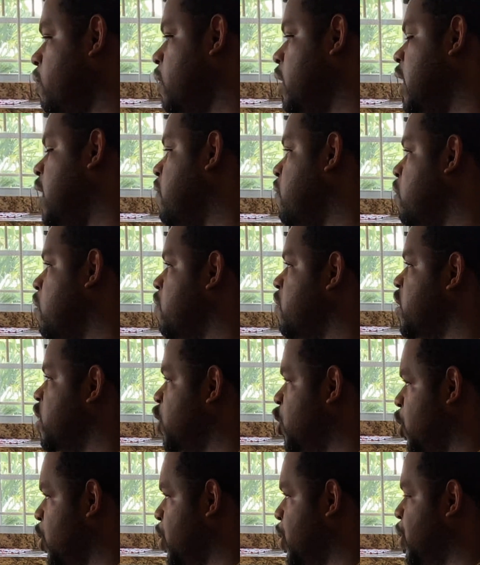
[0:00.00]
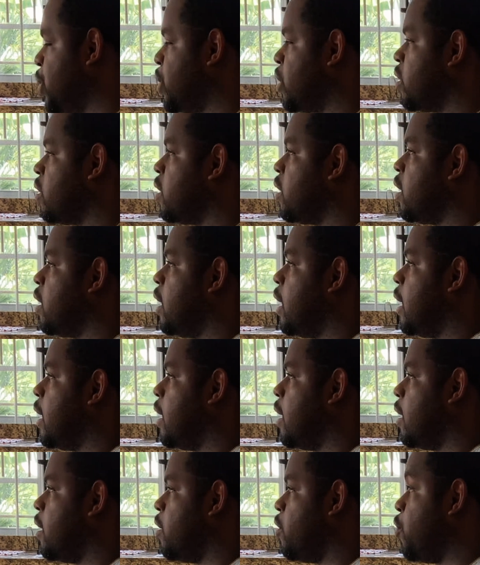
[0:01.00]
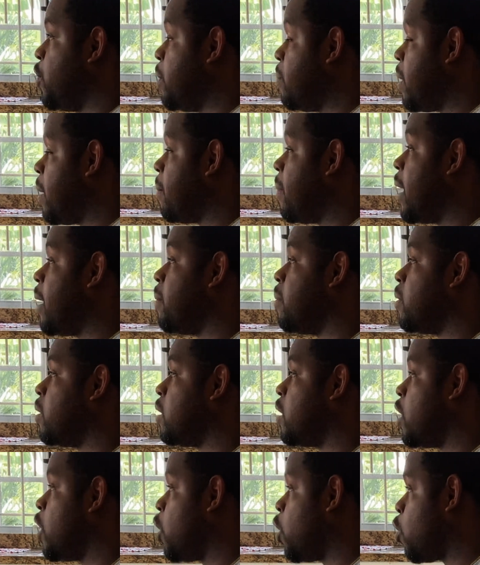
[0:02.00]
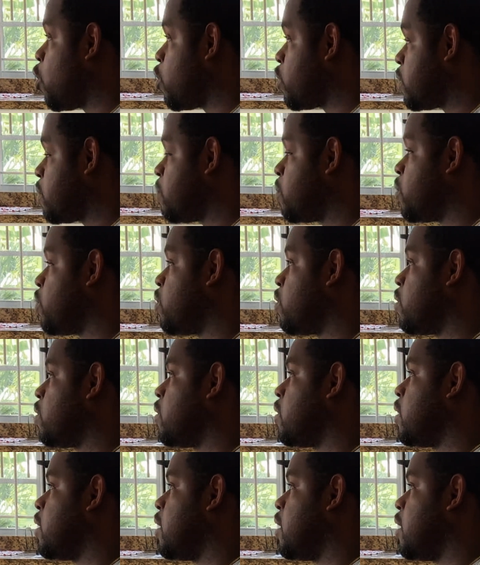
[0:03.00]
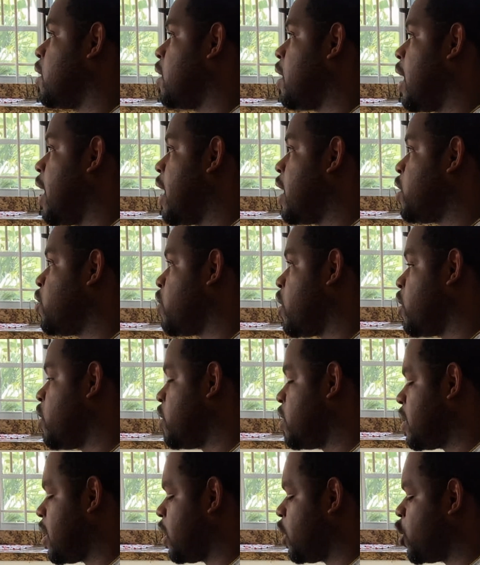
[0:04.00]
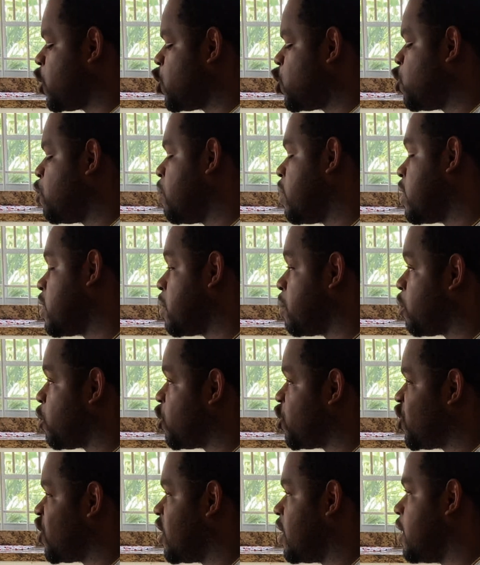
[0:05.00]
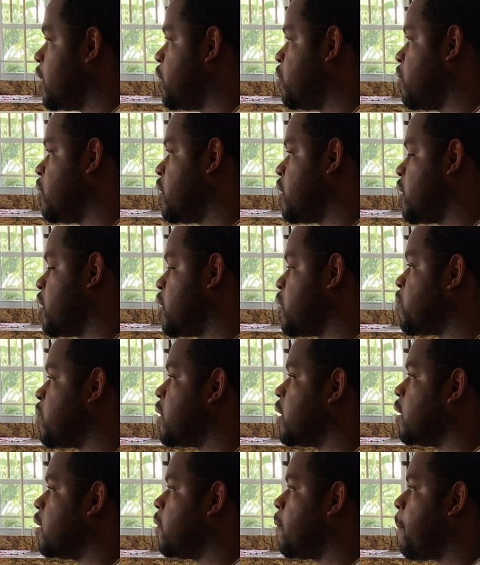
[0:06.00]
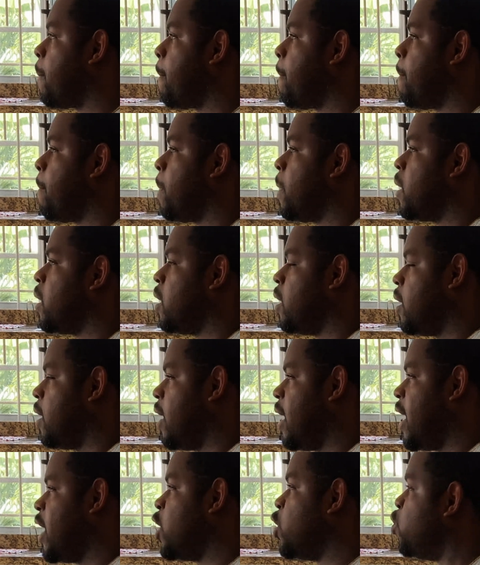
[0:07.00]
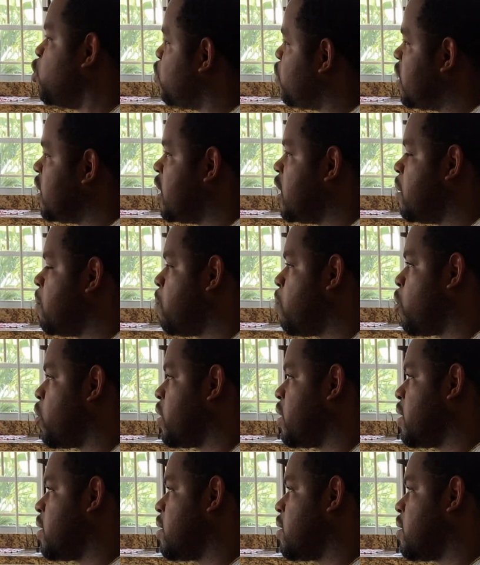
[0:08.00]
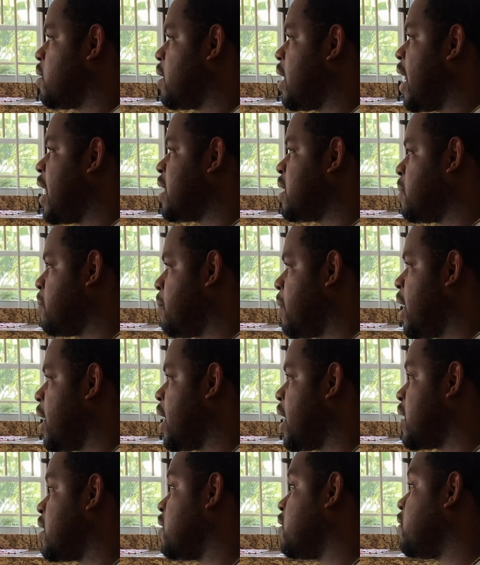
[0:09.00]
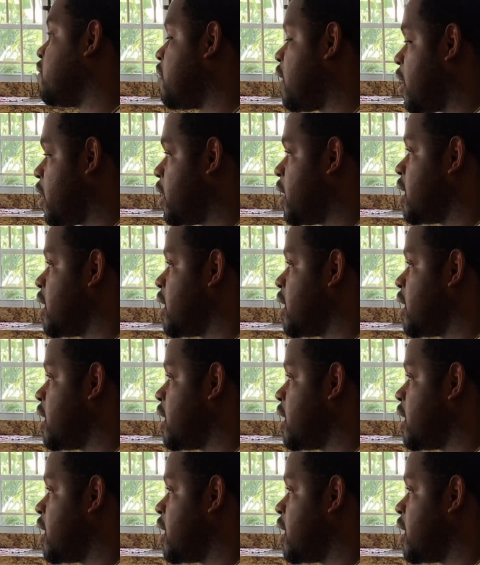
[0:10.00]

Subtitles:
involved in church, read my Bible a lot more, and try to start consuming some Christian literature as well. I do see the importance as a man, as a father,